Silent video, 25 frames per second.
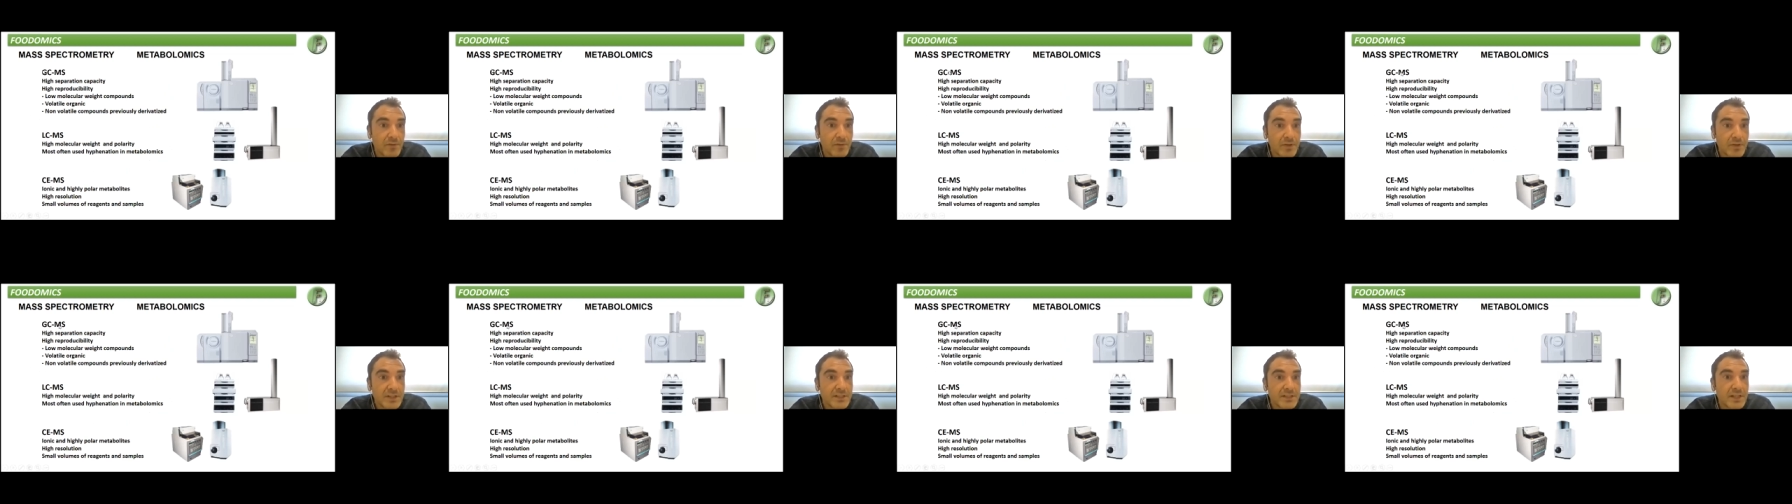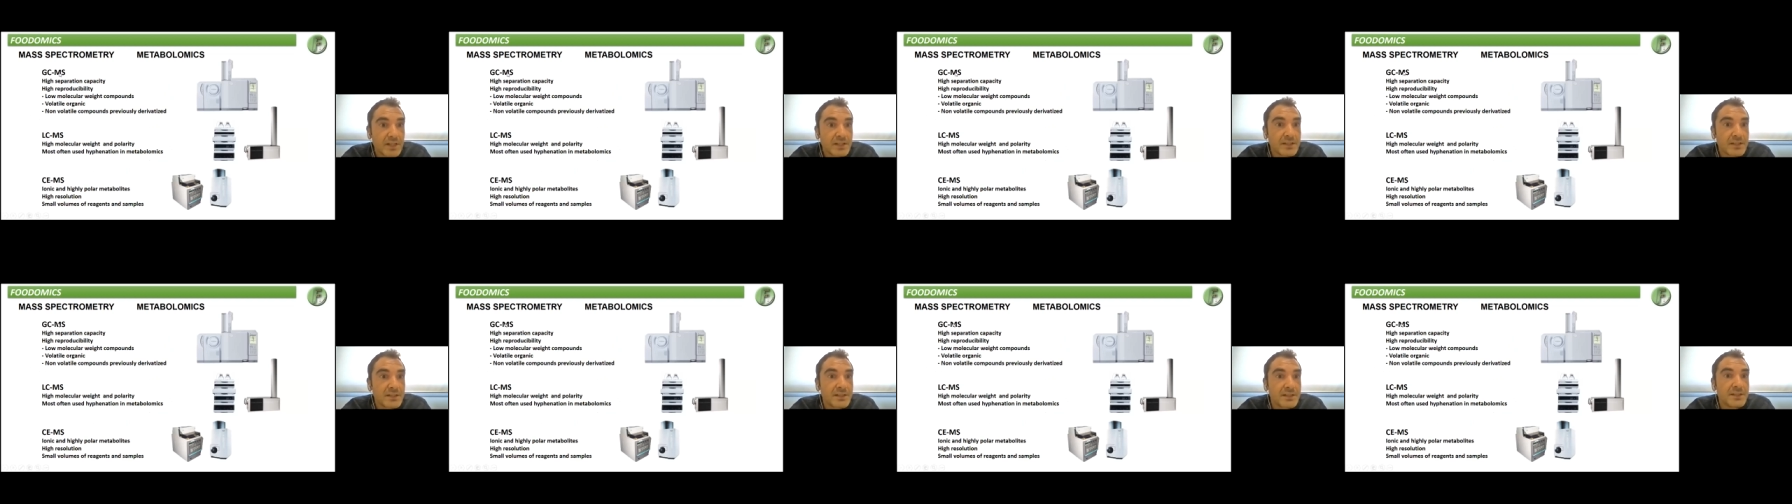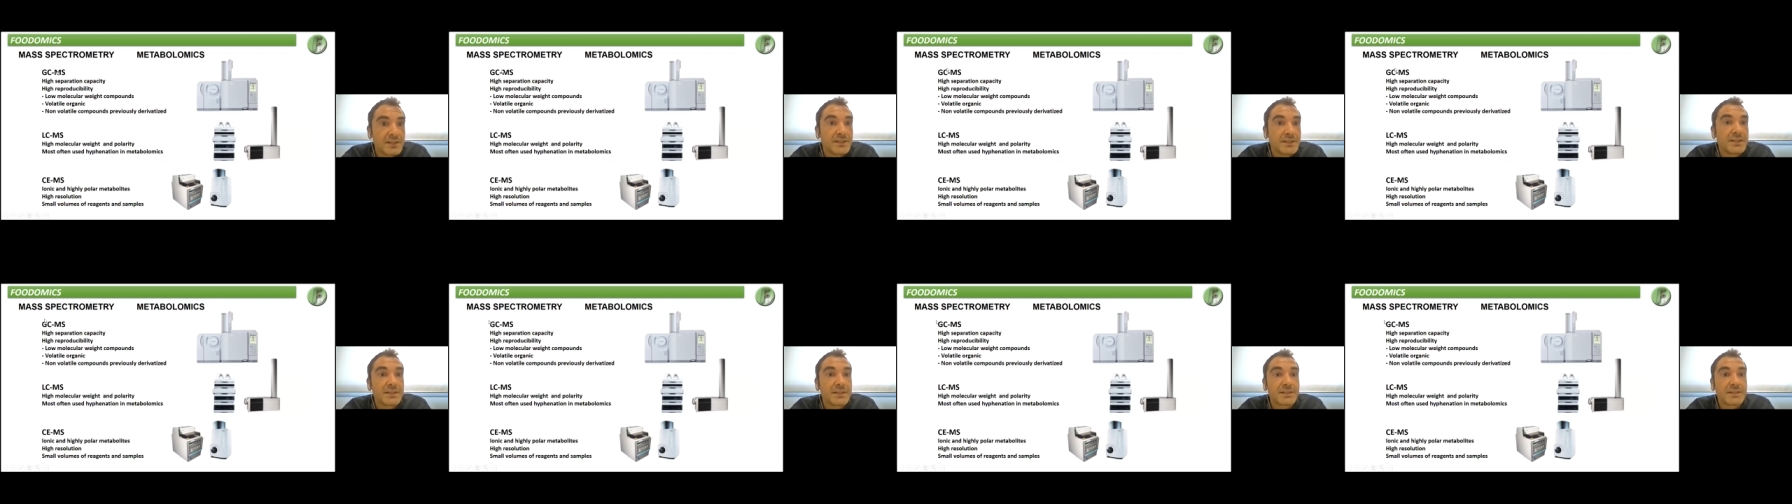For instance,
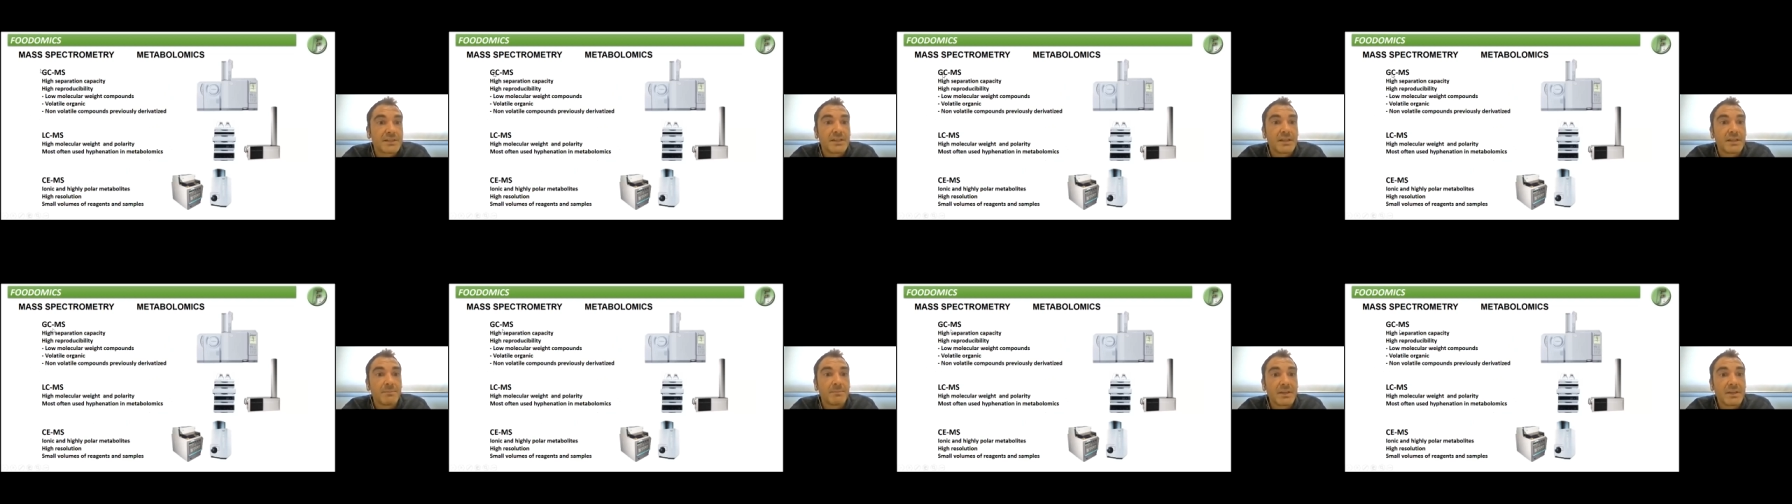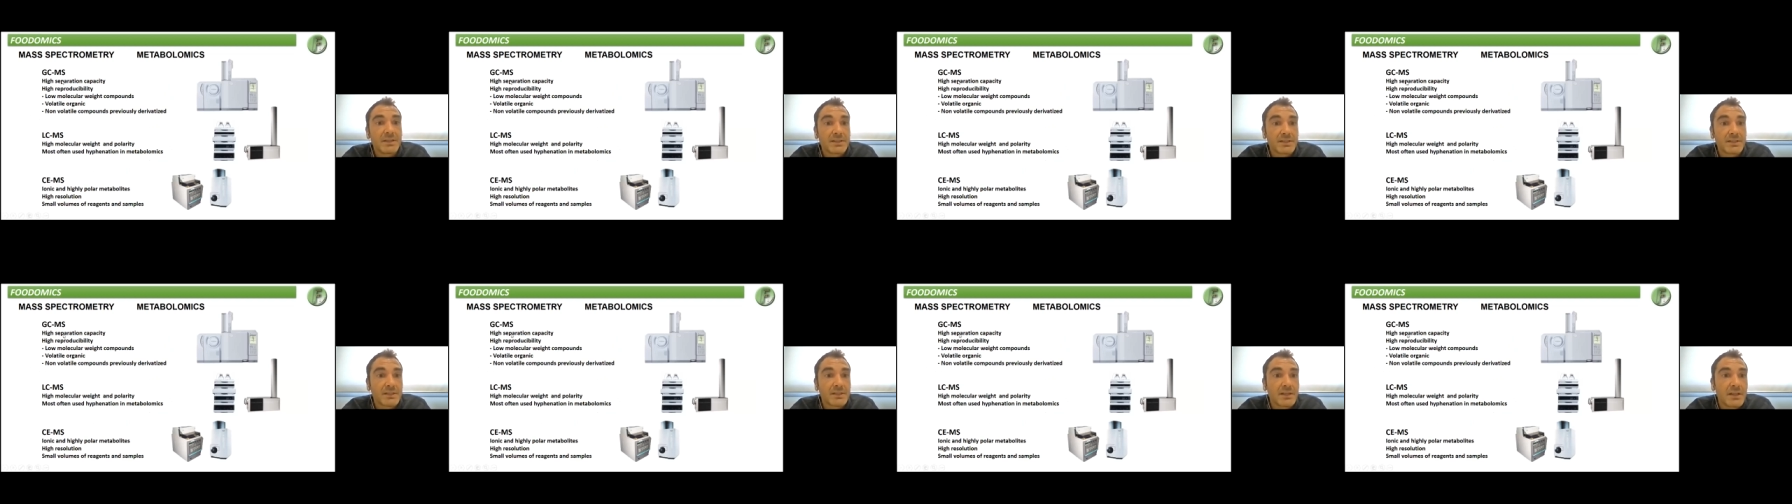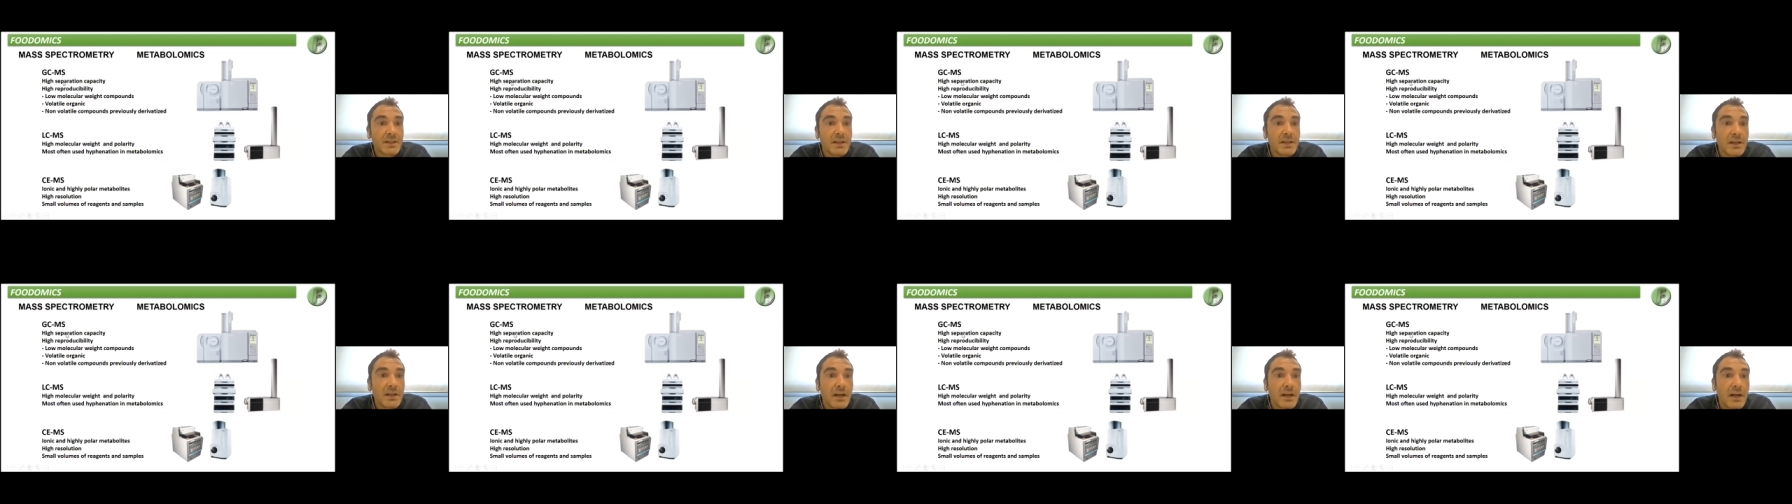GCMS
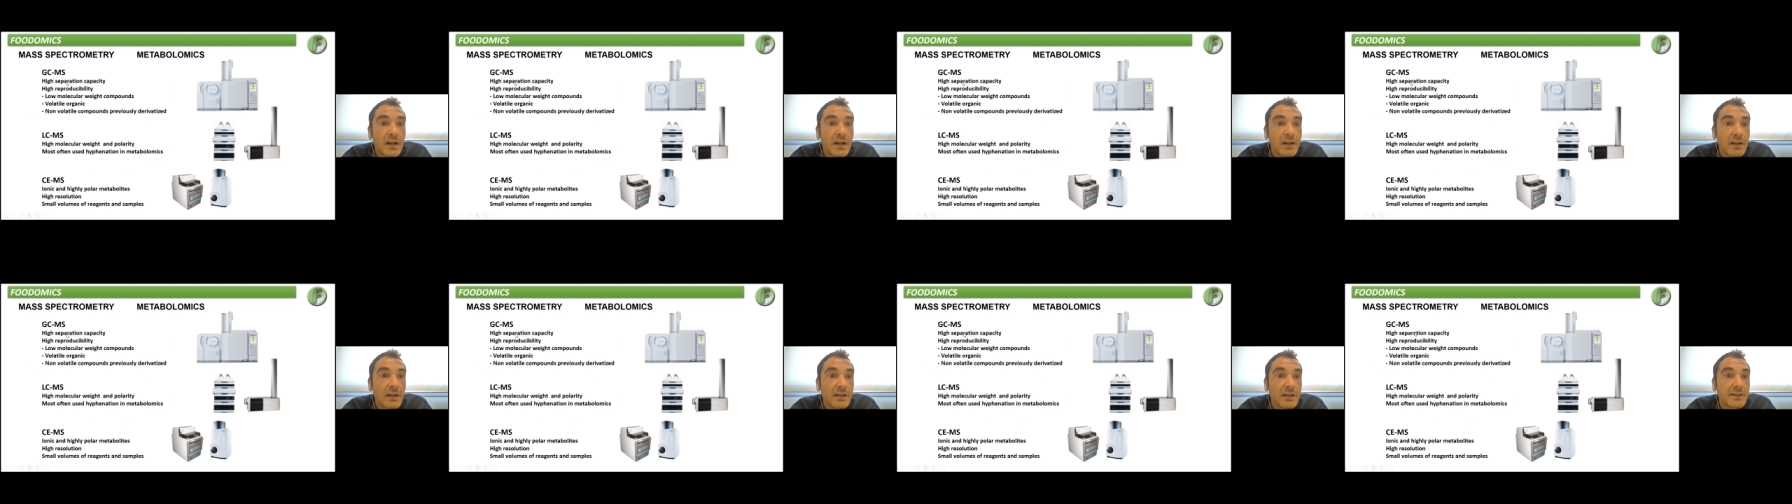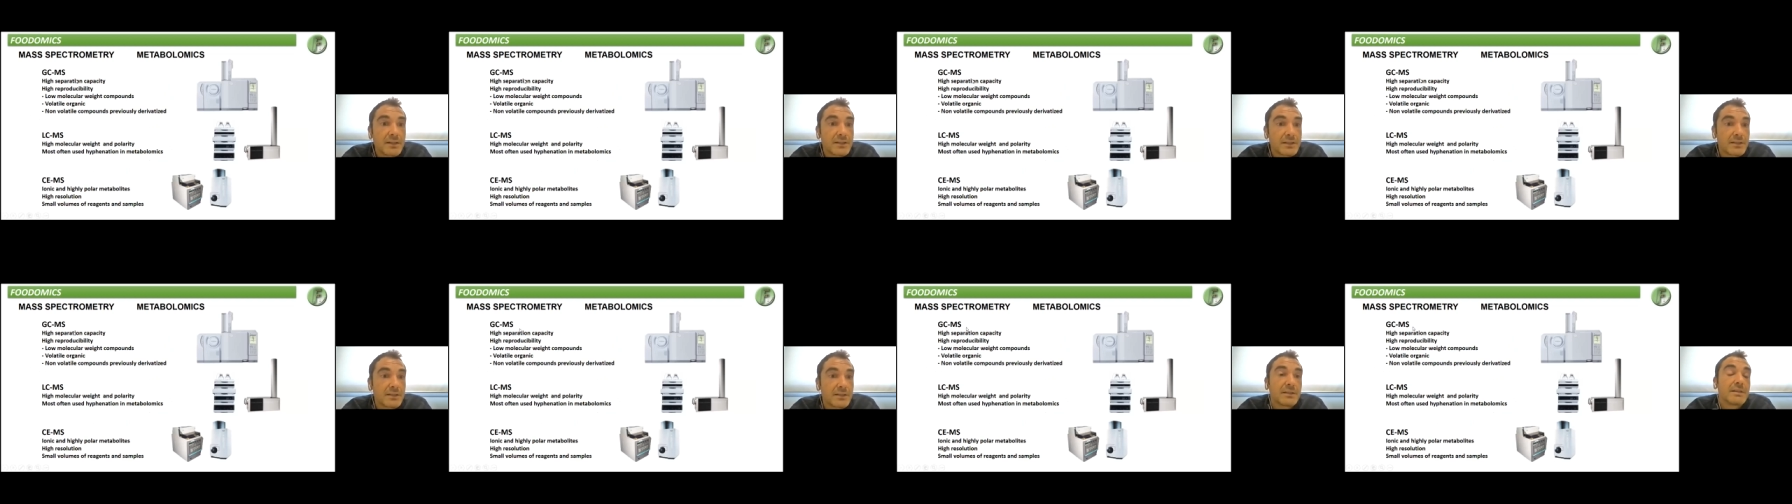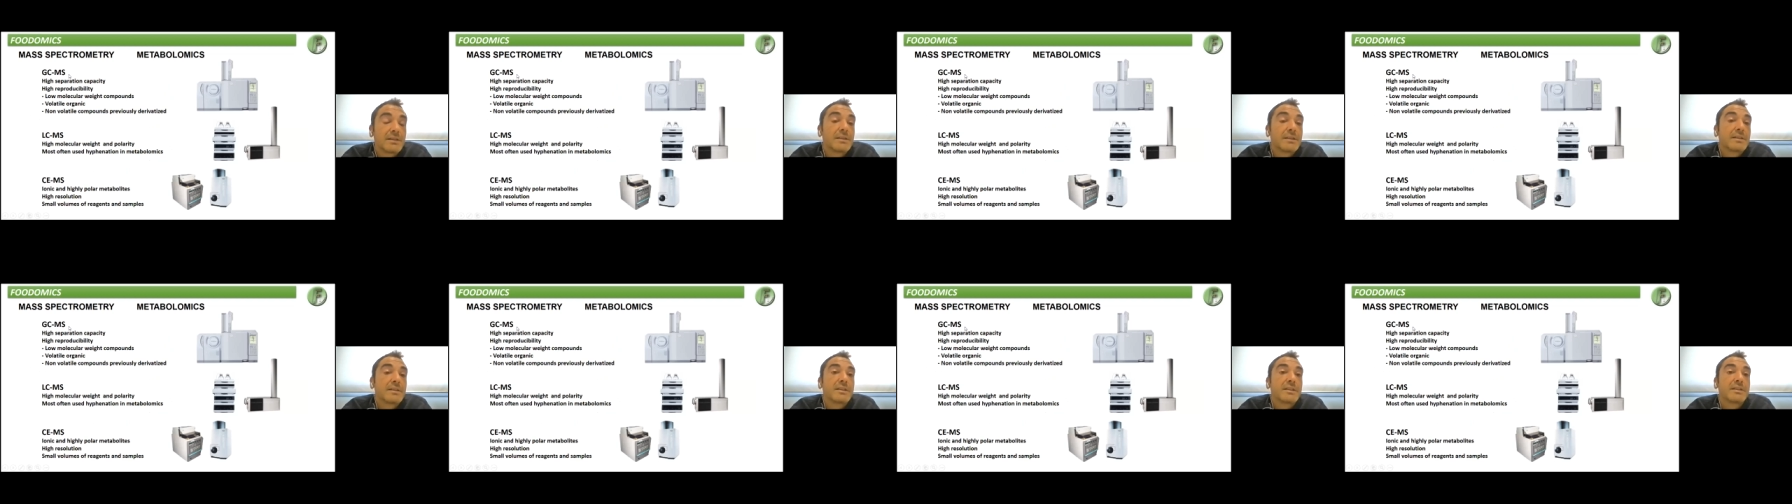is,
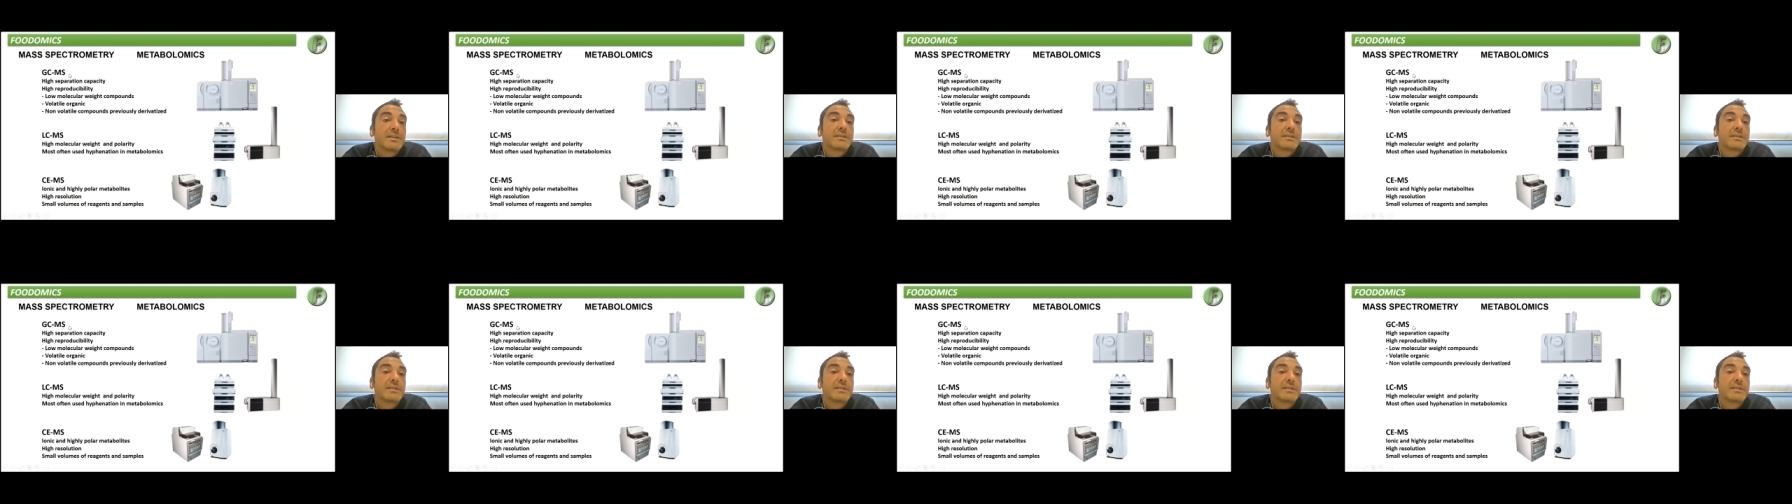uh,